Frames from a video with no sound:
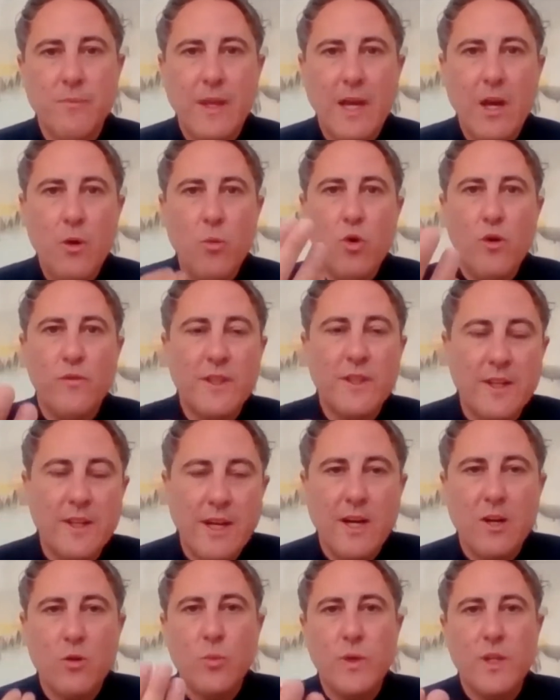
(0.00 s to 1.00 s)
How
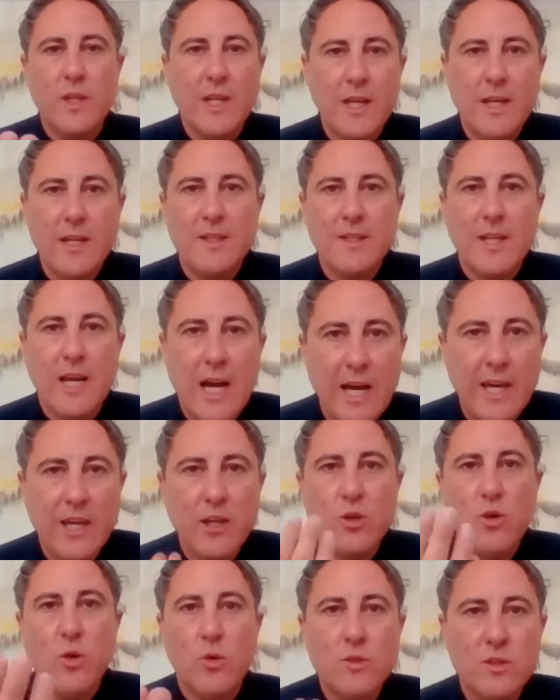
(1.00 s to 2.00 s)
often are we getting that
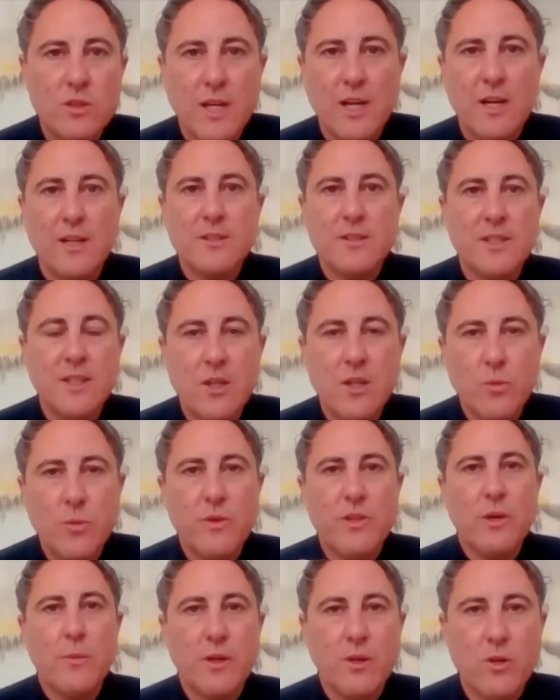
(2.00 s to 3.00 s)
eye contact
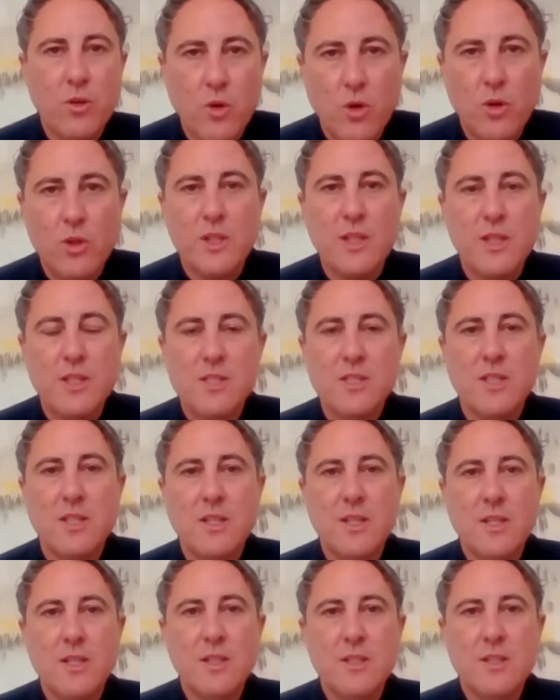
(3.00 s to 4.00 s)
with our colleagues
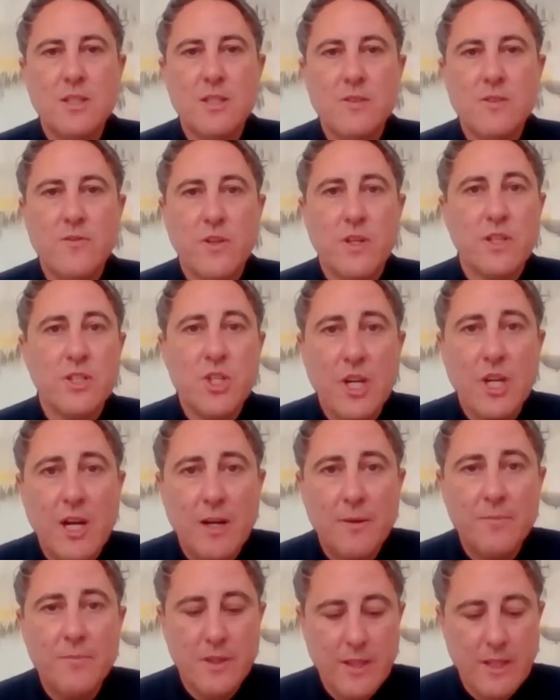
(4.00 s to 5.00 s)
just for a chat,